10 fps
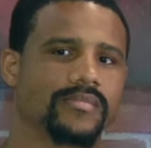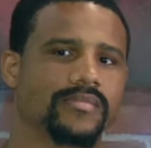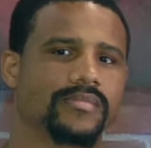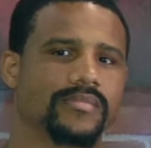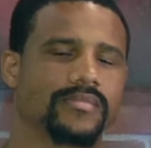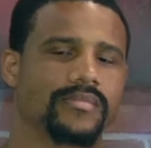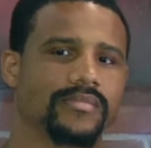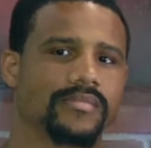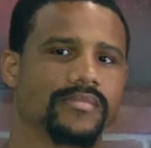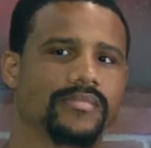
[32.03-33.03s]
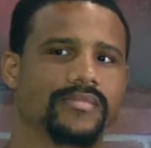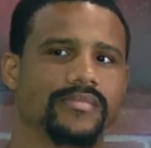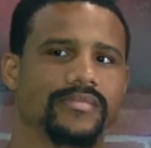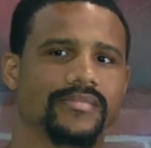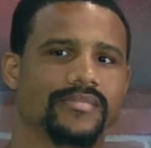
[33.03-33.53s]

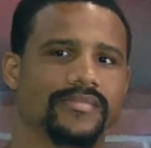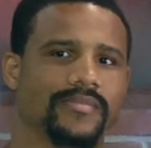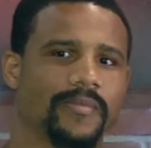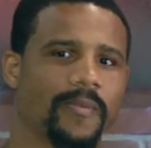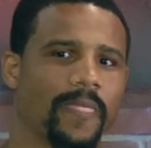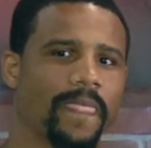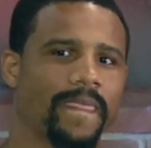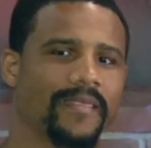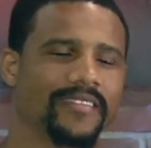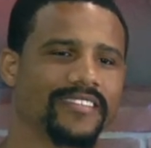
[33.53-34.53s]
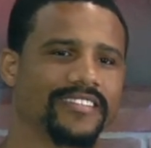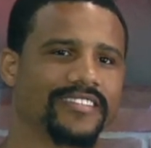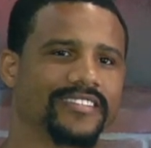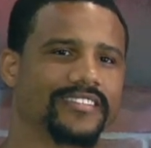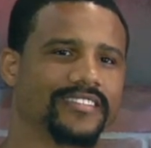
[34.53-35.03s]

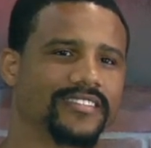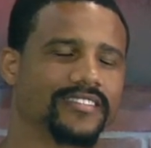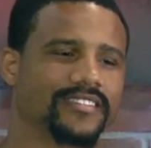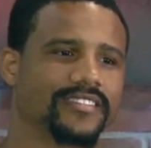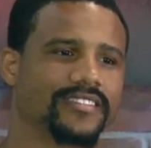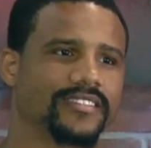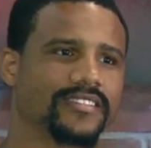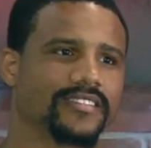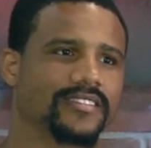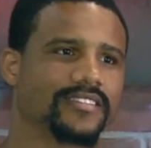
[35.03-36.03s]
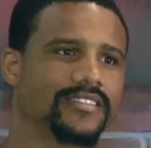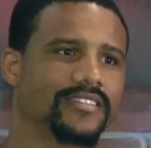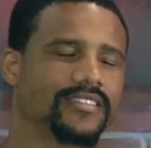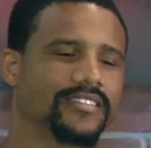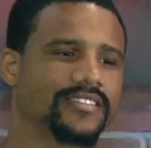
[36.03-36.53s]

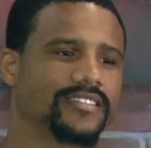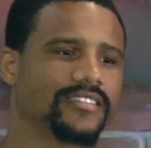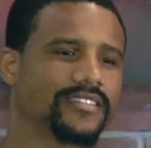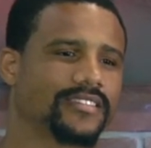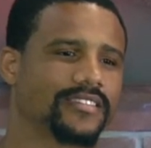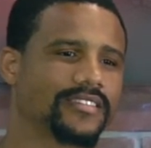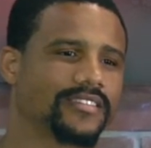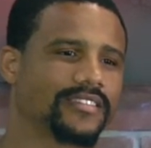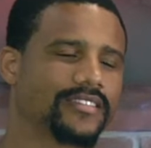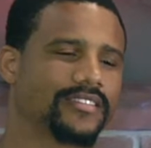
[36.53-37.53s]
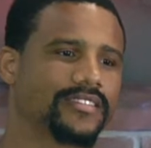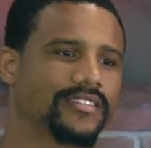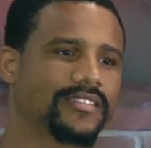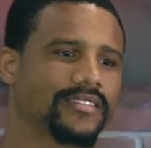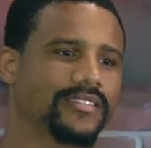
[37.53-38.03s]

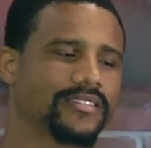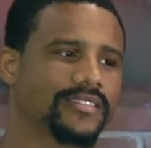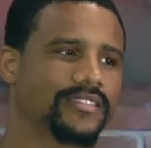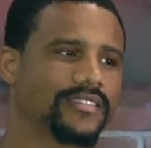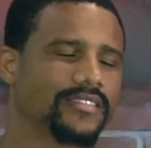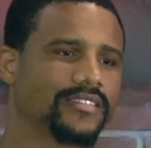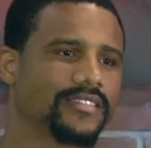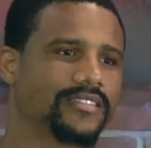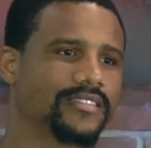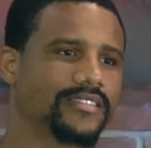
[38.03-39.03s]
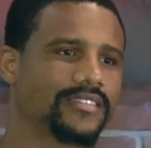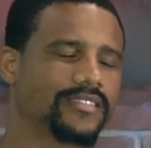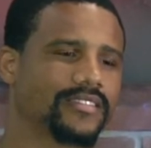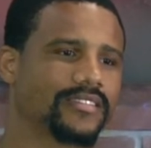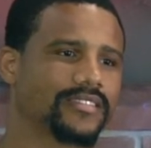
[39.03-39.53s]

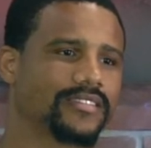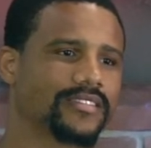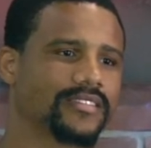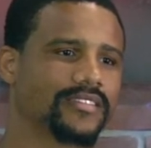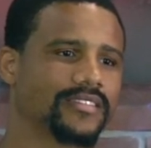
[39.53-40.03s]
(silent)